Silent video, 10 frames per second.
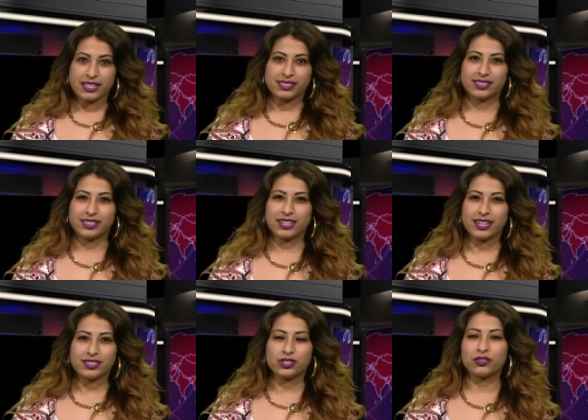
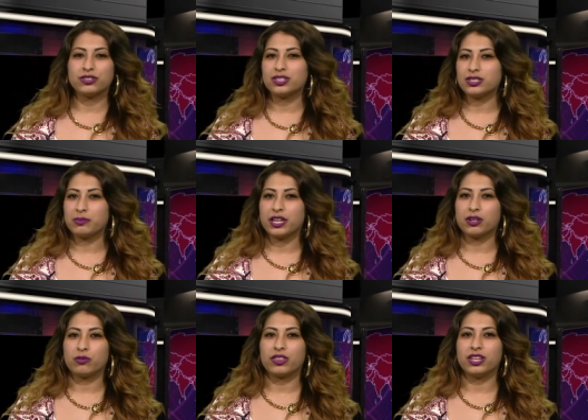Sunday services
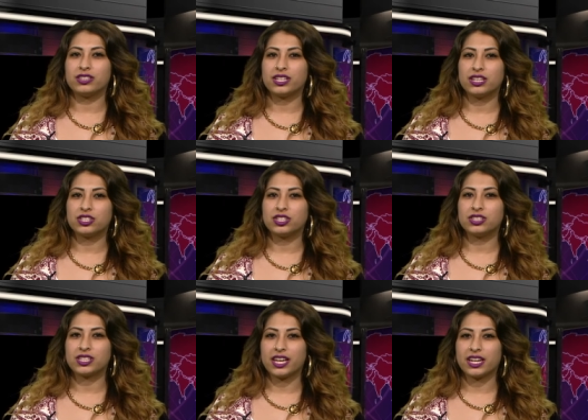begin with intention
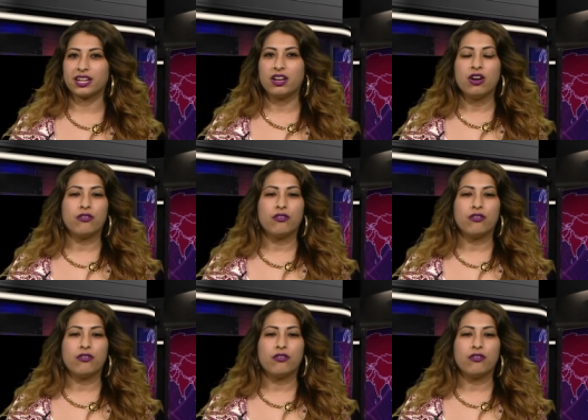setting,